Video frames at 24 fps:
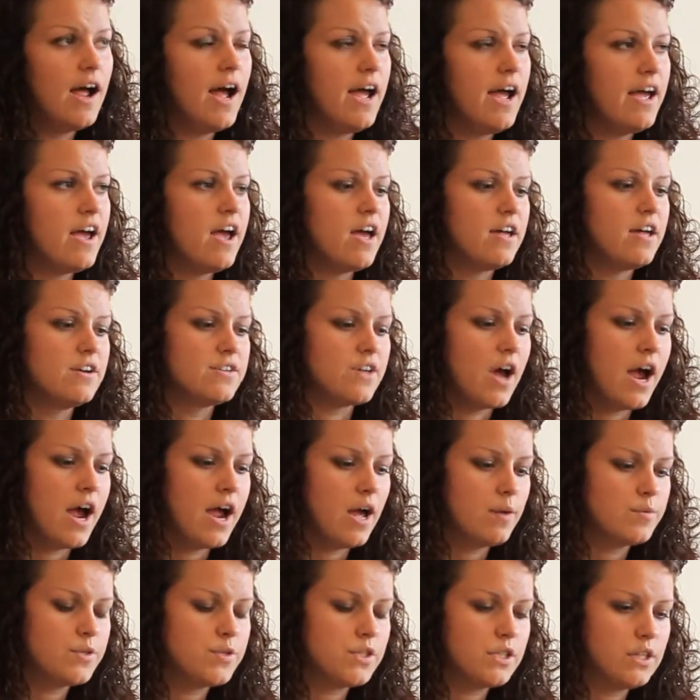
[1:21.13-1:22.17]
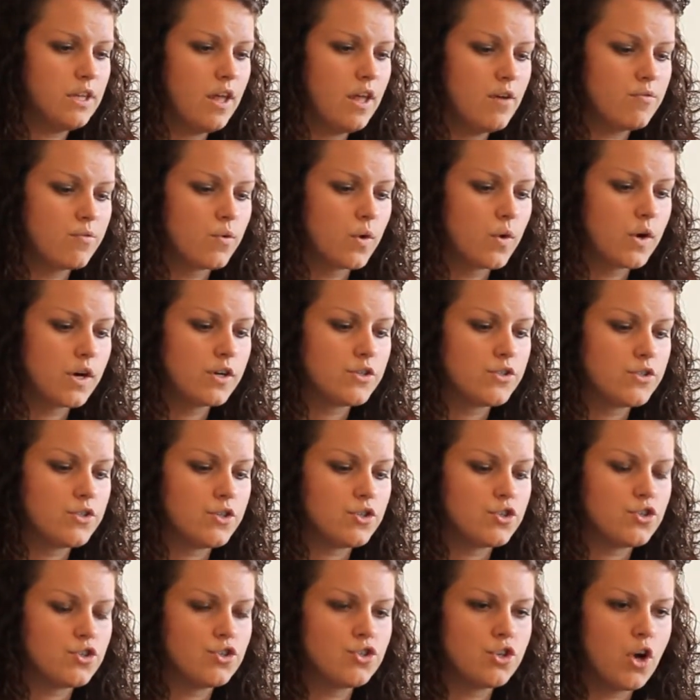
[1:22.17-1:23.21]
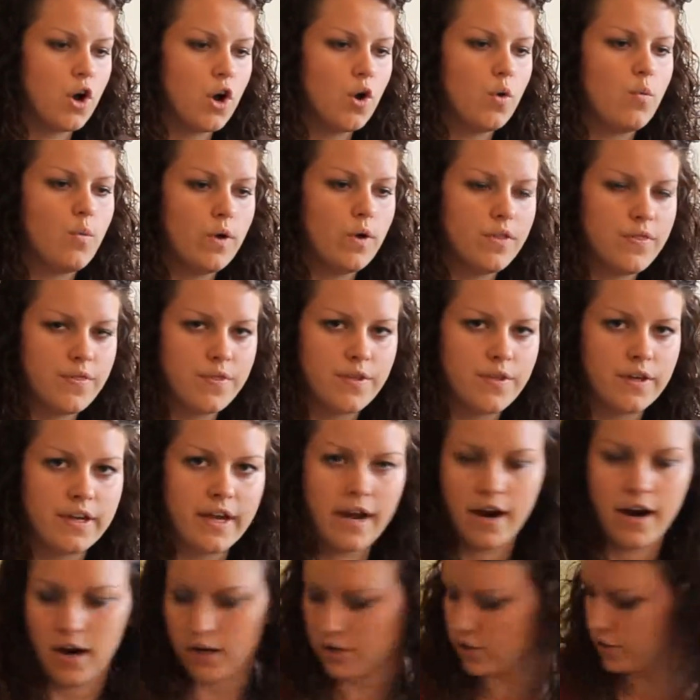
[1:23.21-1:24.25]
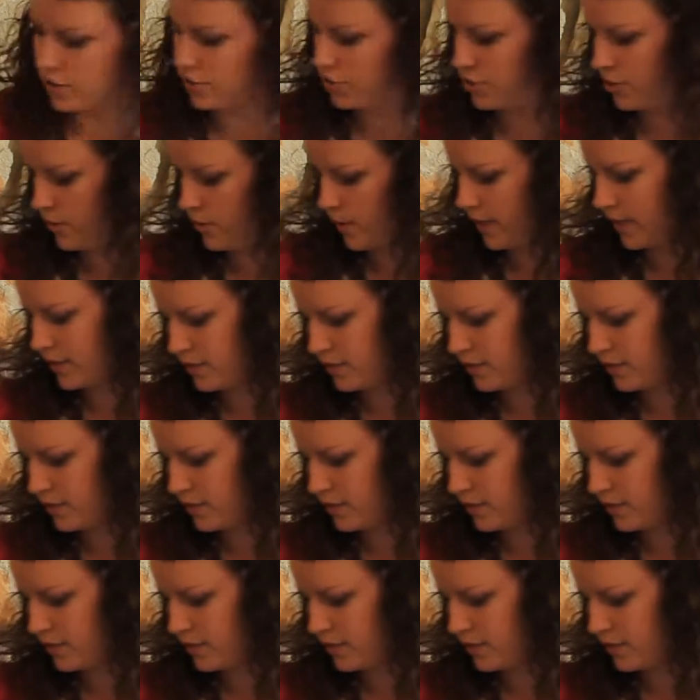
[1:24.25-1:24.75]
and I absolutely love words that show what the character's doing.